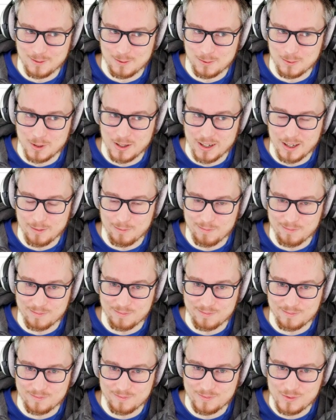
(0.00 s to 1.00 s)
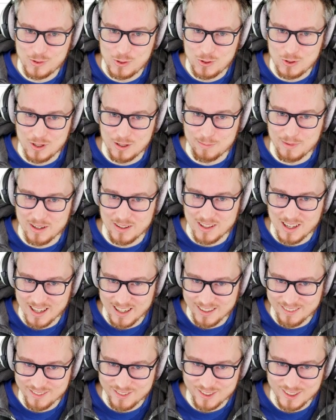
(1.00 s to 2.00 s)
when I'm streaming
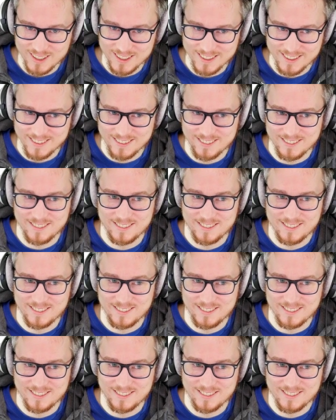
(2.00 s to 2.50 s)
live, right?